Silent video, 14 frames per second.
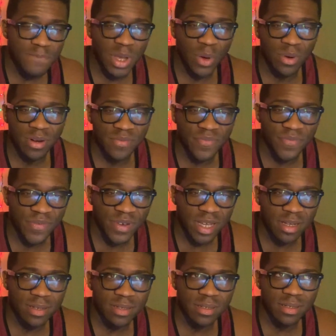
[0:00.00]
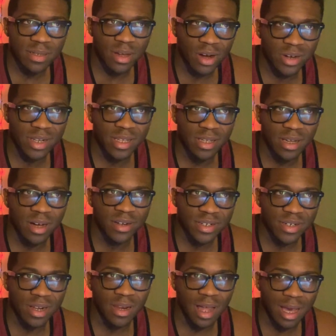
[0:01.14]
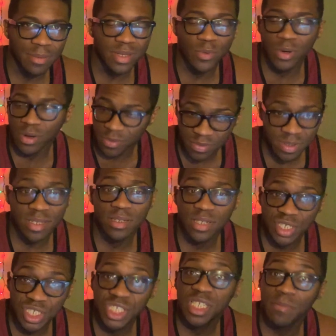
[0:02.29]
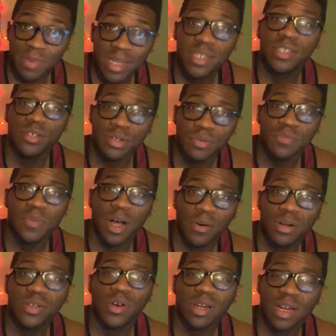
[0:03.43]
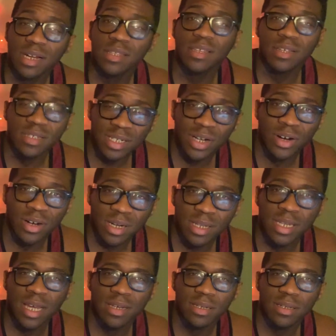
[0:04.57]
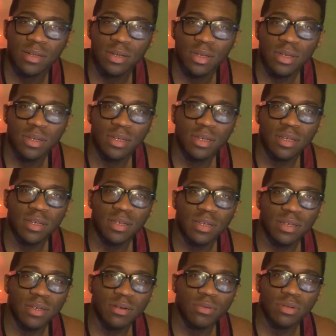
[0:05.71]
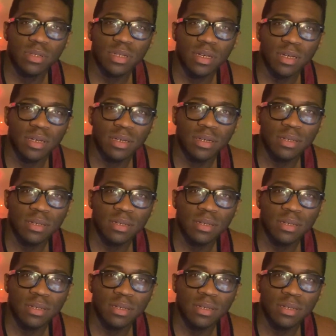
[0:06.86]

I wanna fuck Cardi under the lobby. Well, shit, me too. I want to do a lot of things to Cardi. That was, uh,